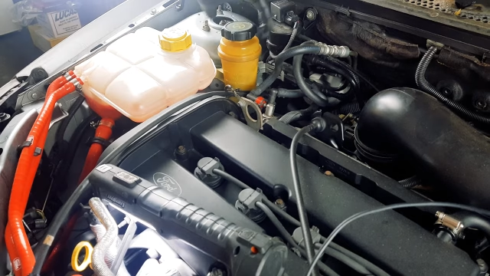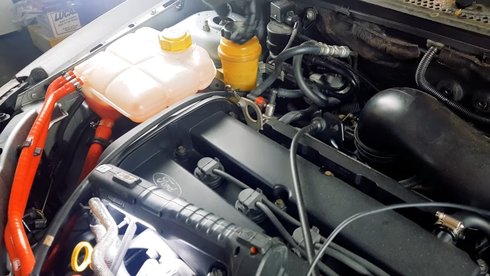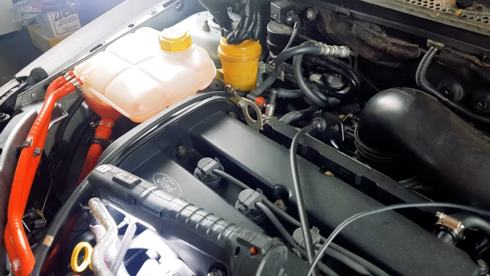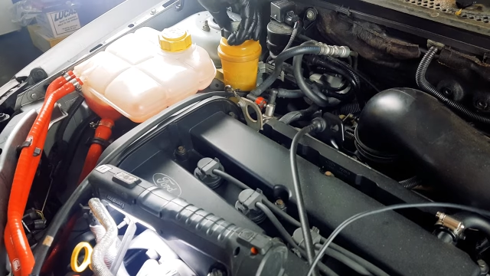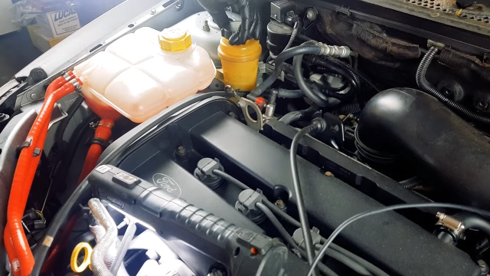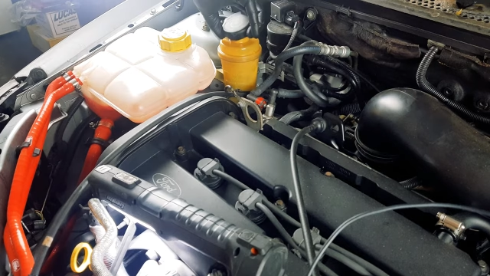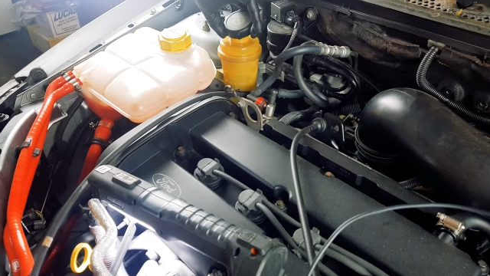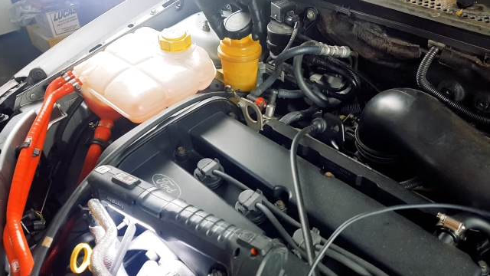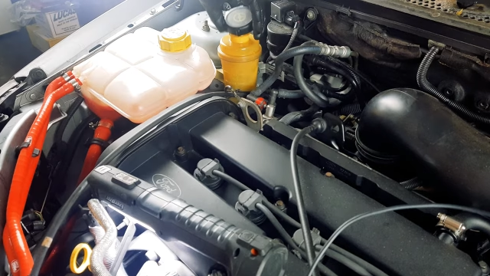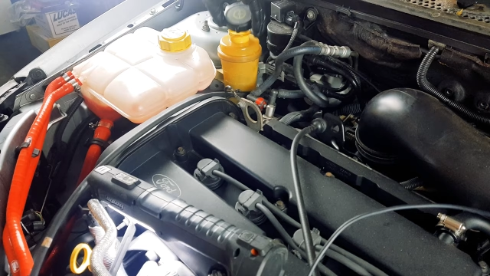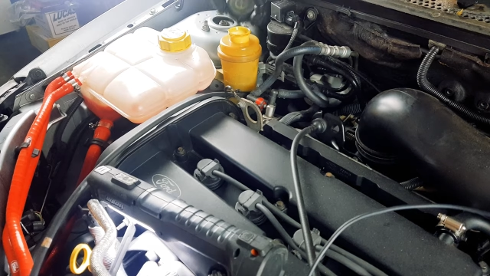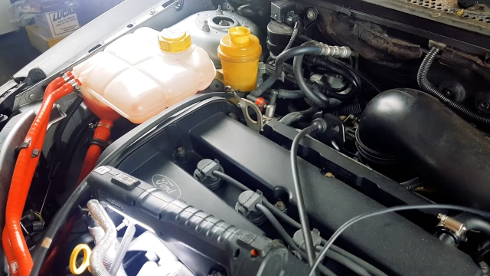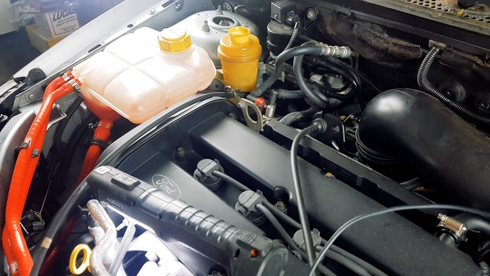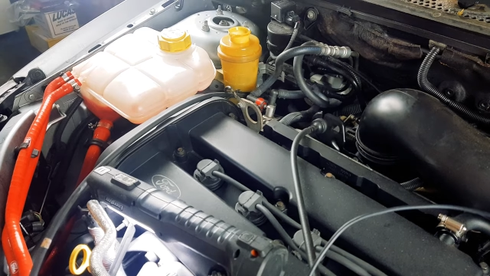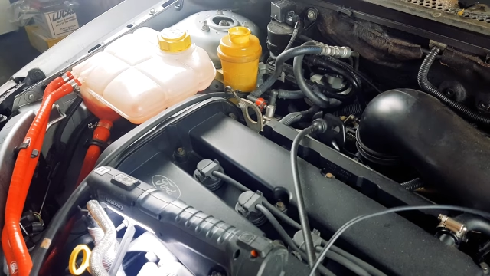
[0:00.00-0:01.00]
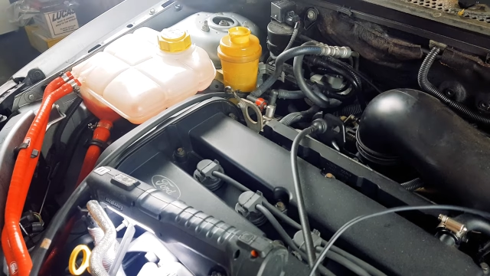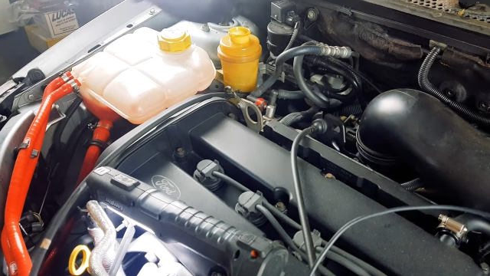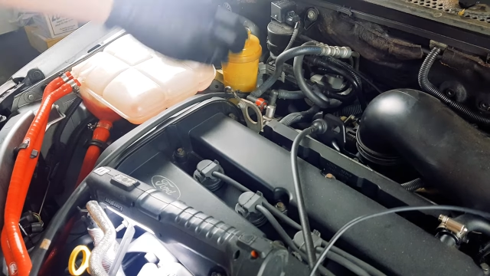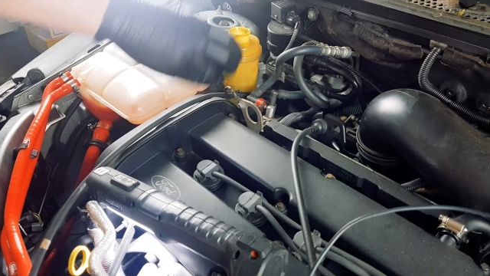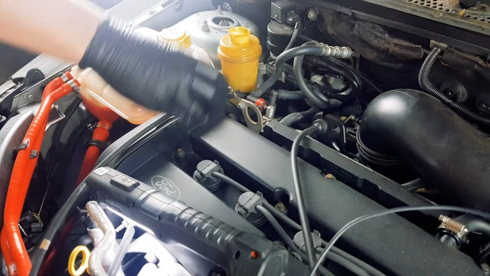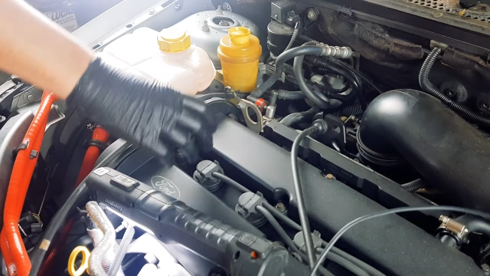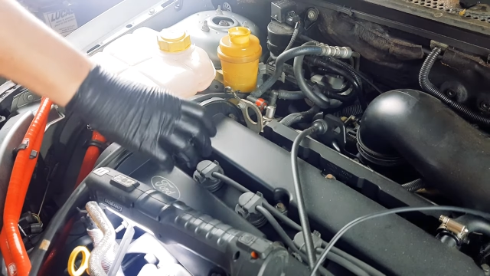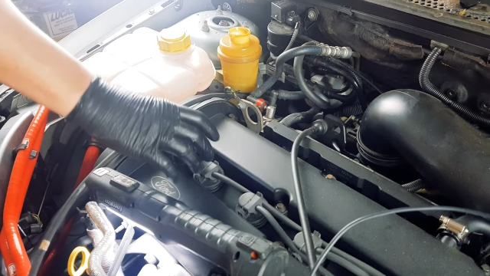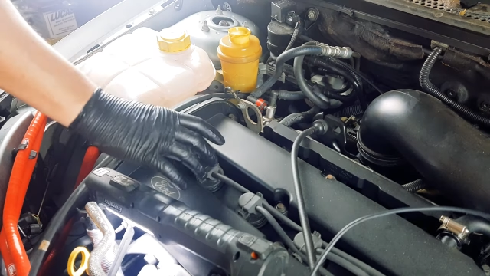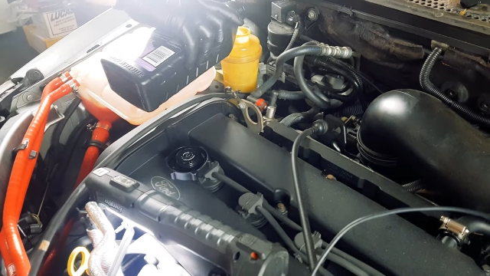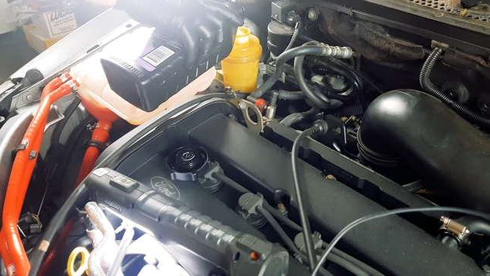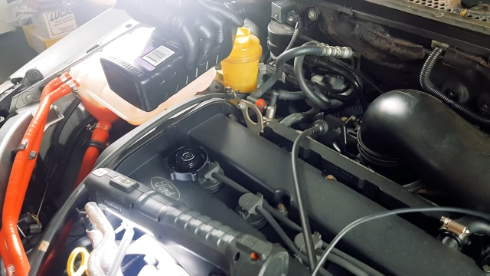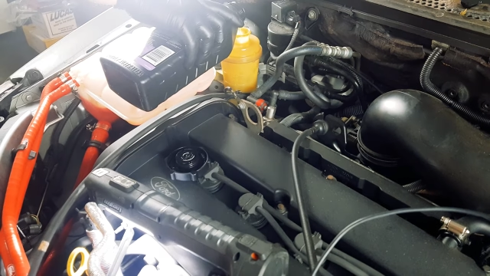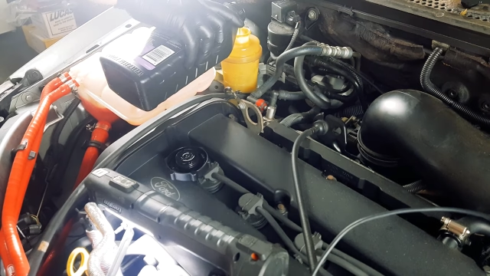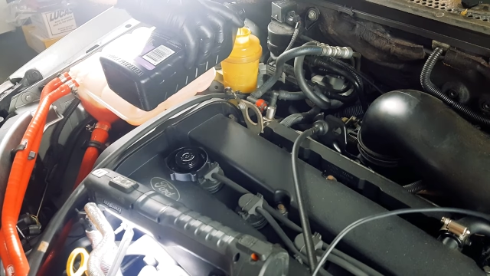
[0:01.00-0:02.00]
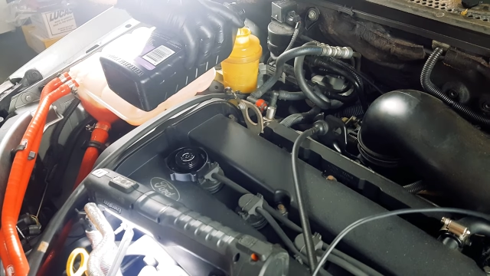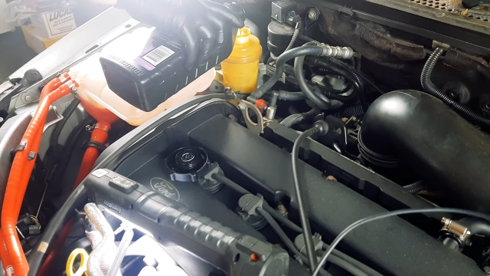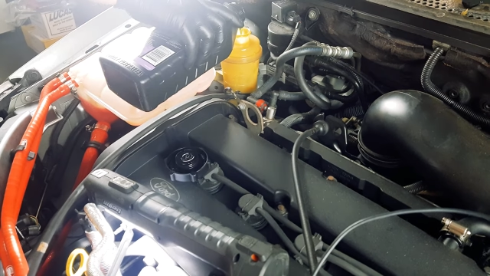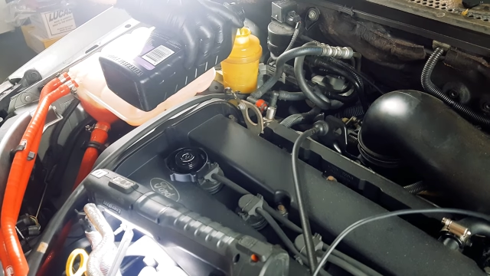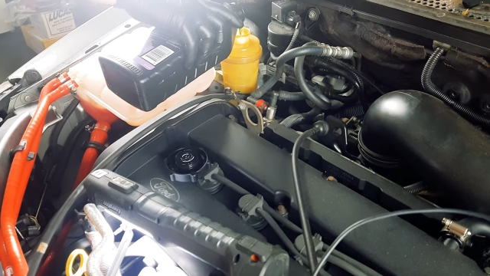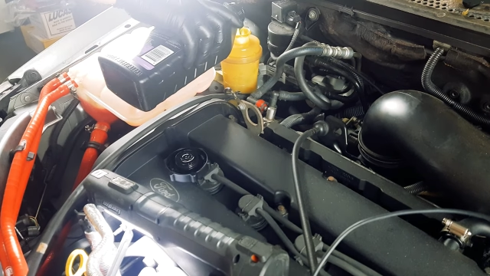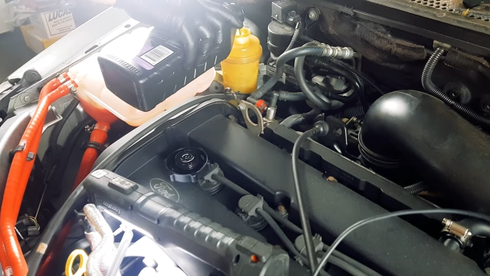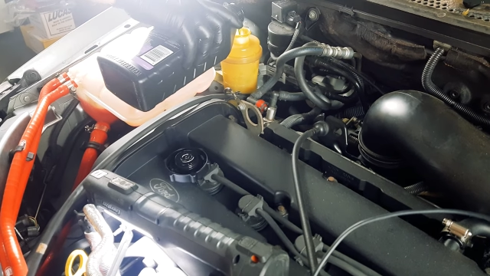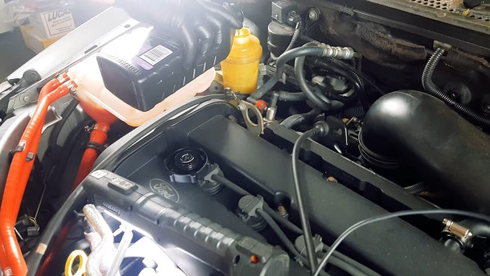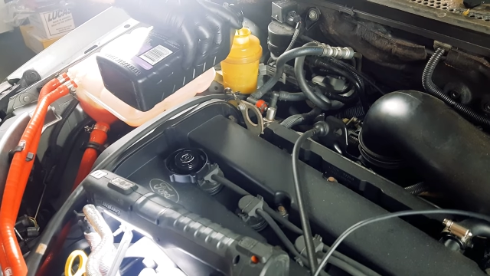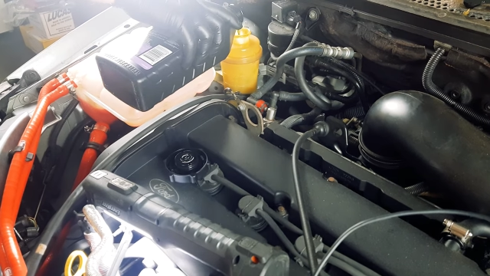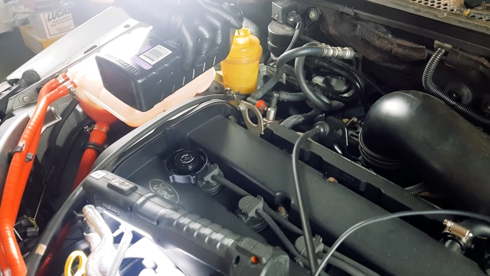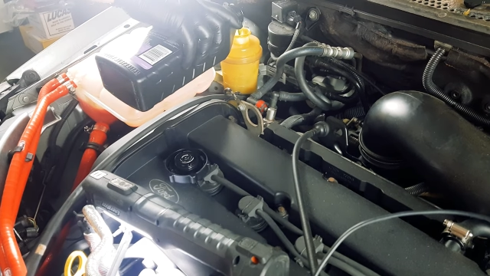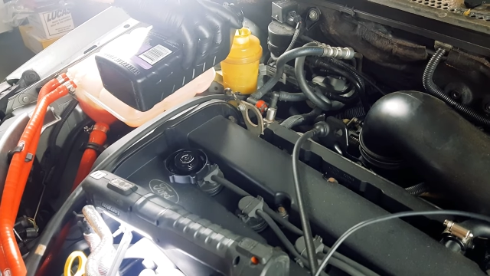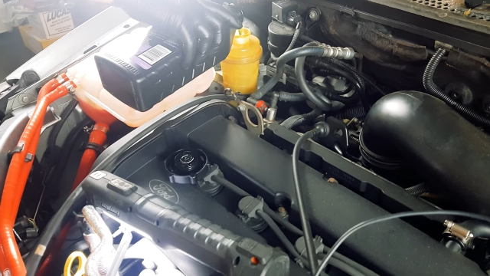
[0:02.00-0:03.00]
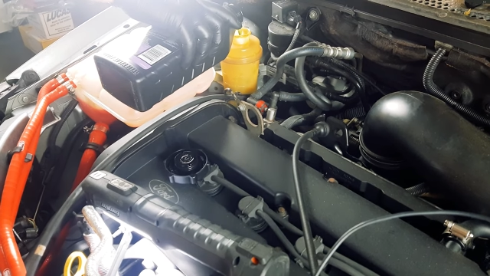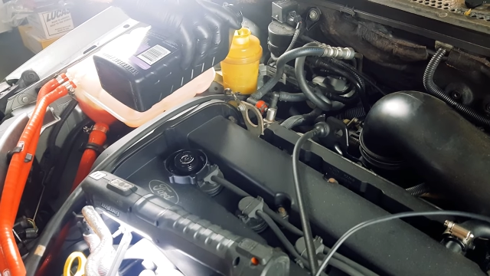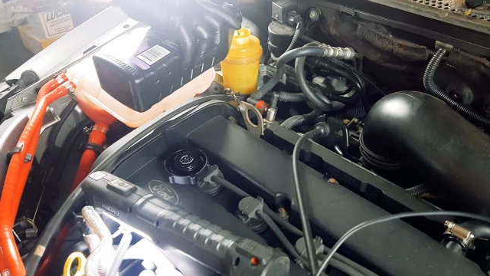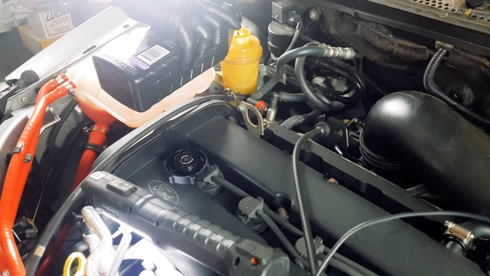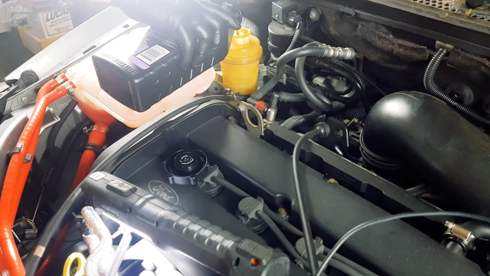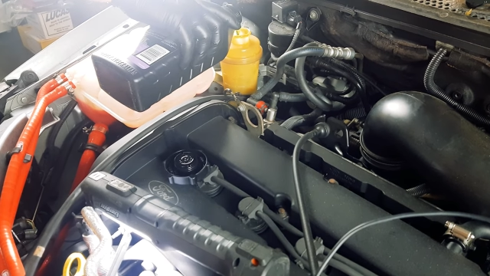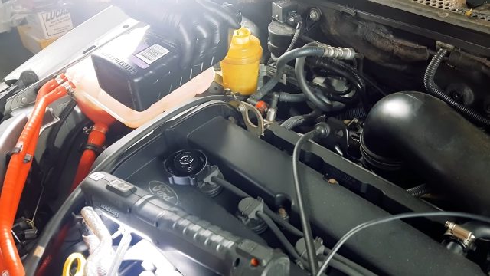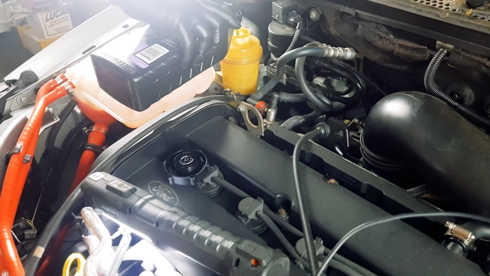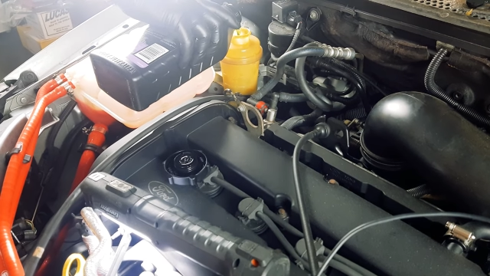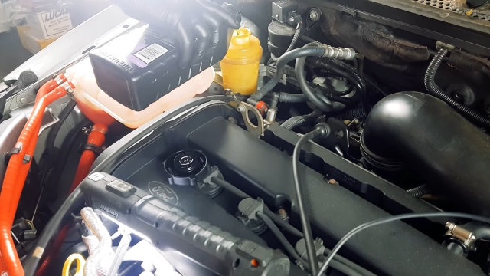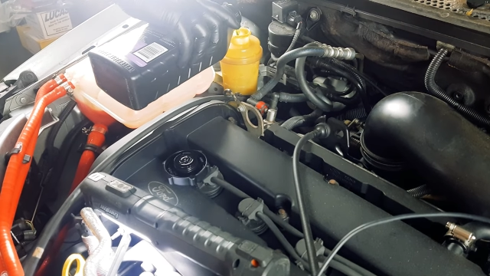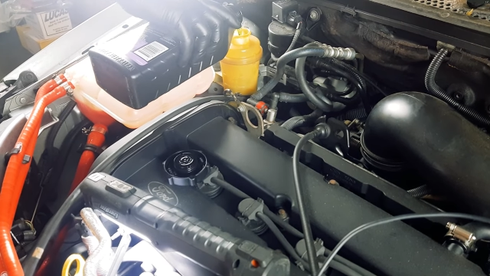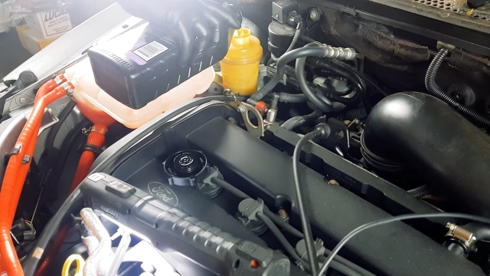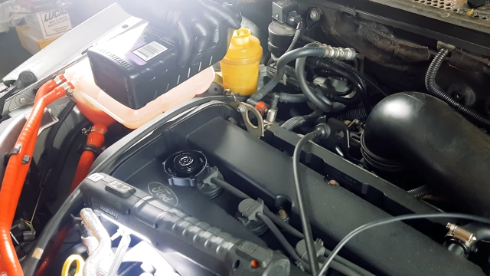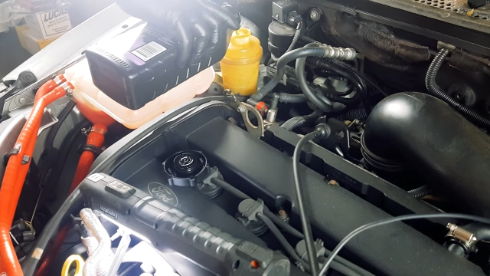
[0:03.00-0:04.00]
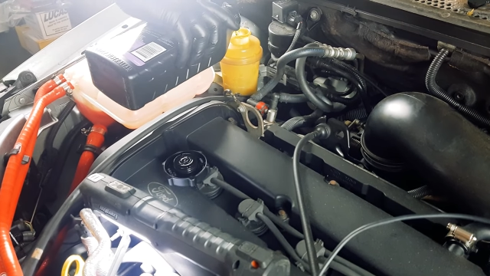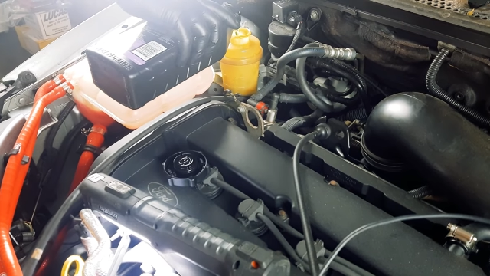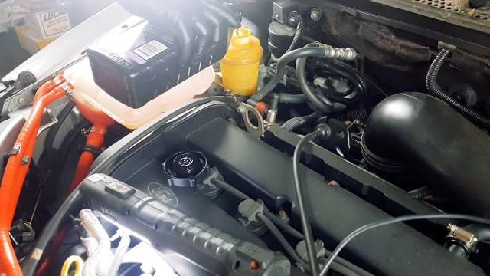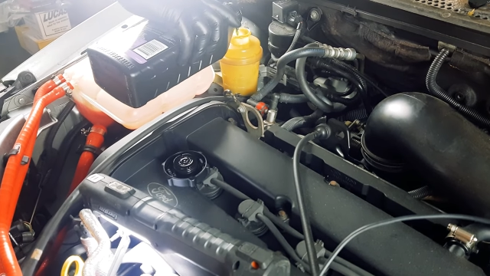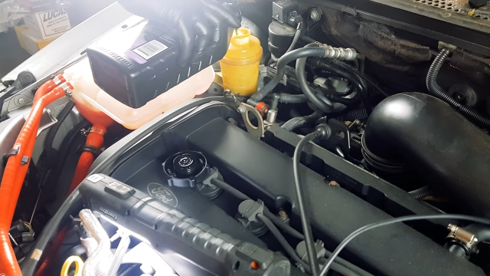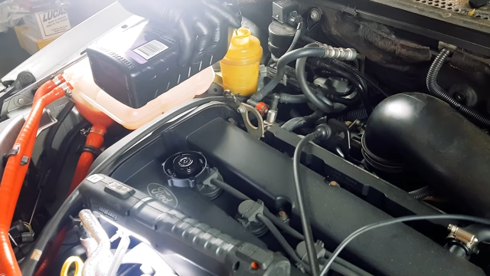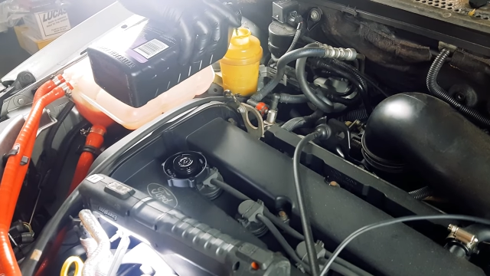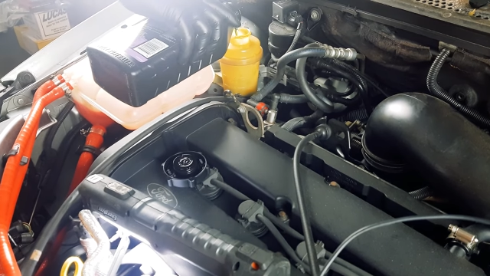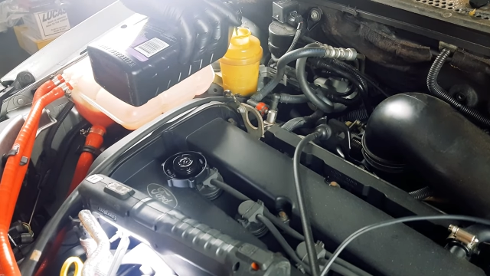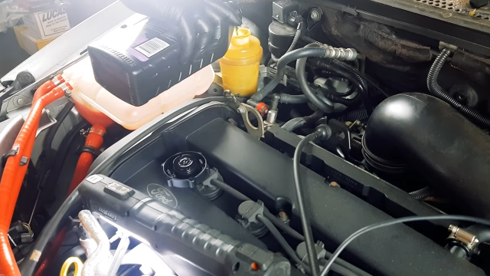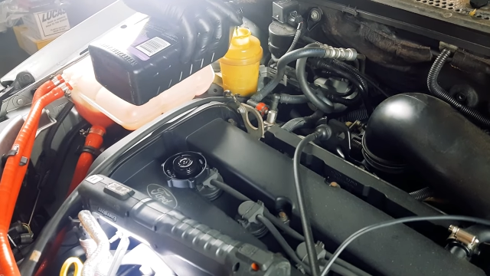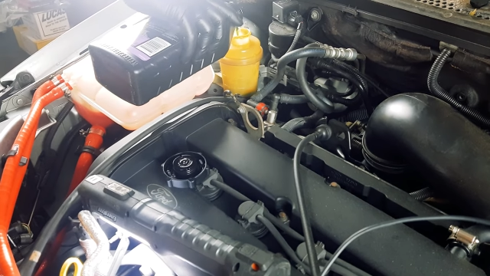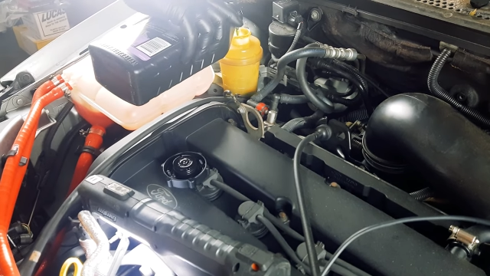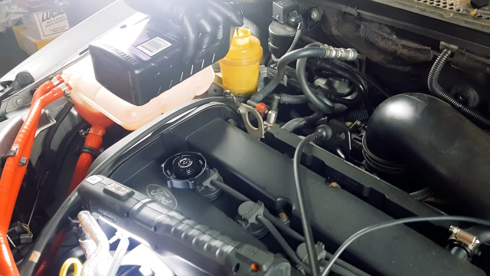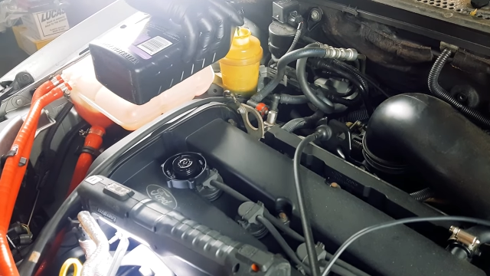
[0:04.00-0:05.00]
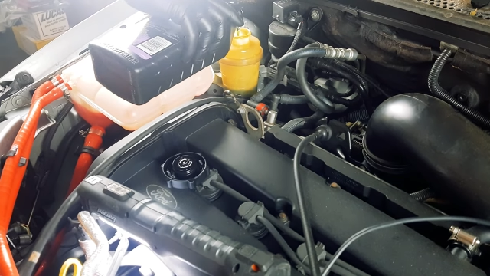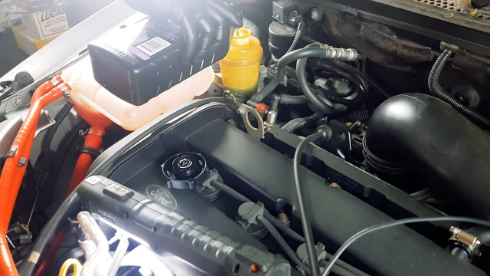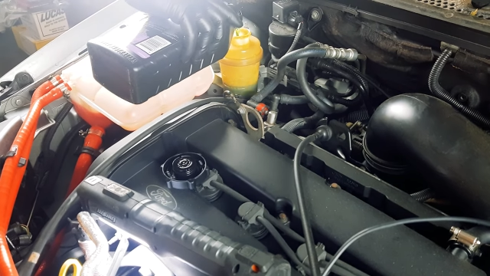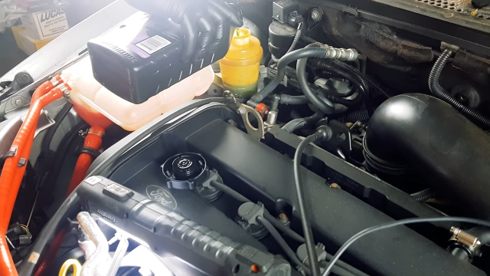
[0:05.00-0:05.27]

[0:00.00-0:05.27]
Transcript: (no speaker visible)